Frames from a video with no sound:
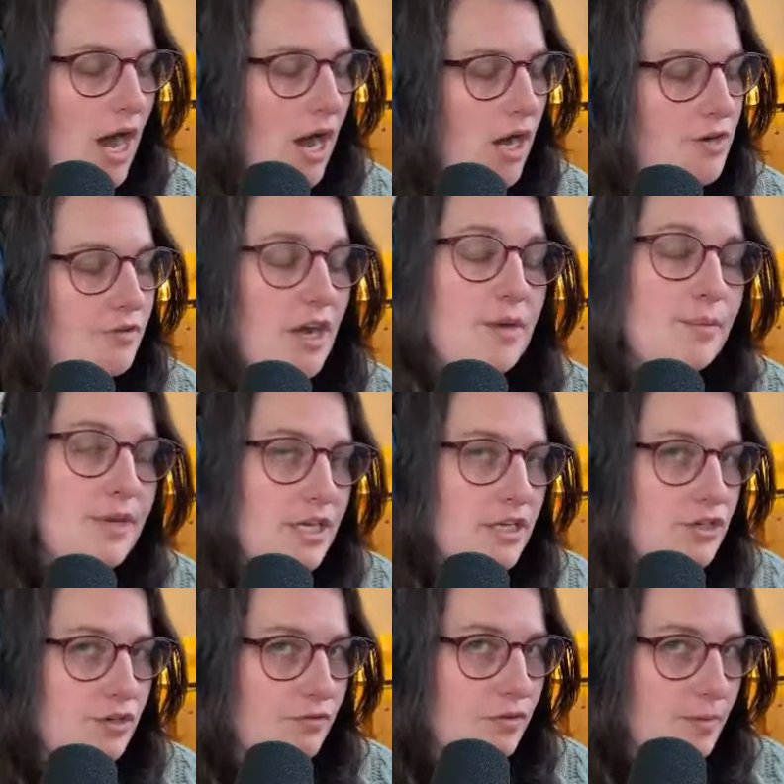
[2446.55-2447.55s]
on
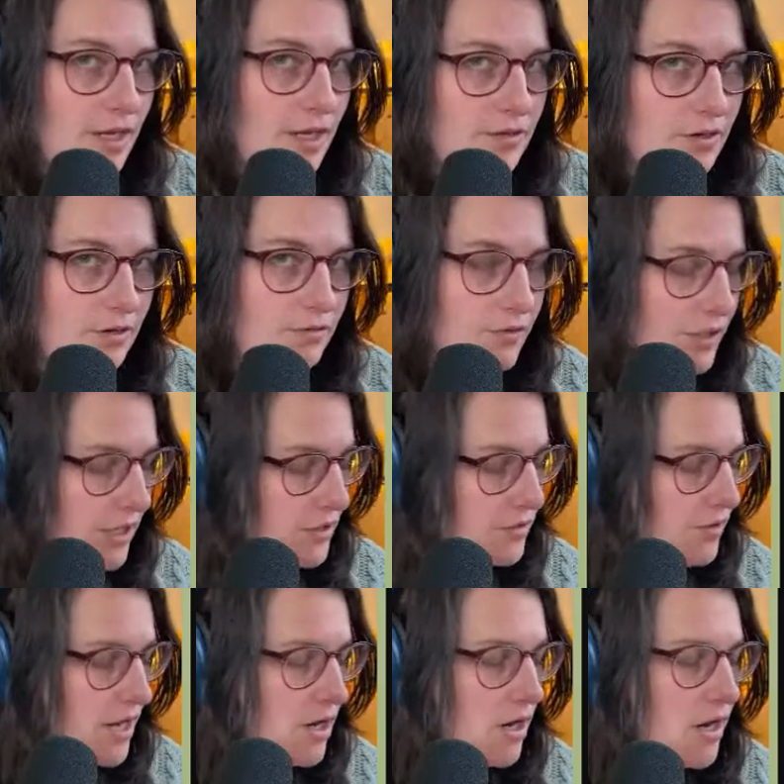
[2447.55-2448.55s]
recommendation from another
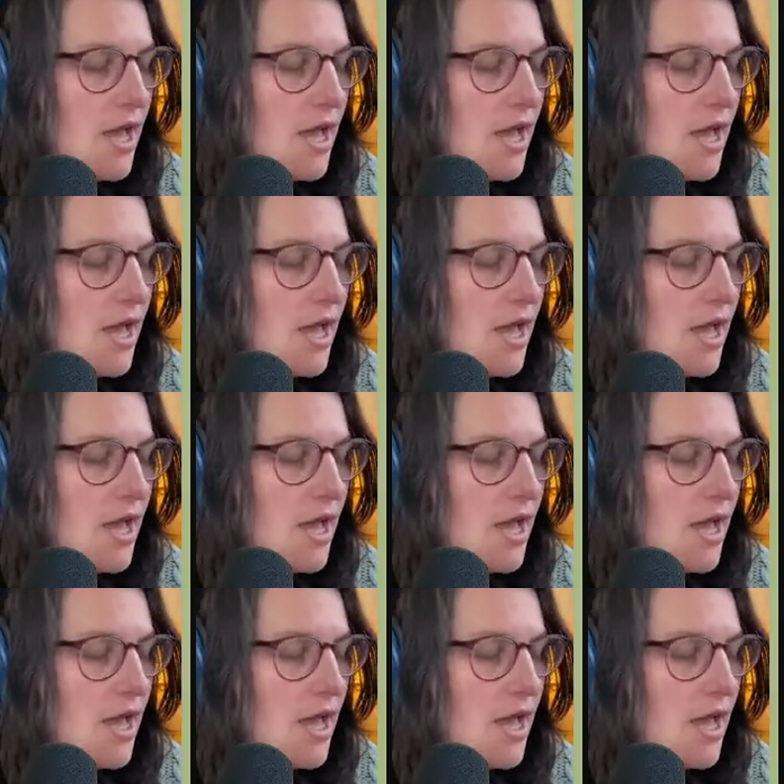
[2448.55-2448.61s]
freelance writer.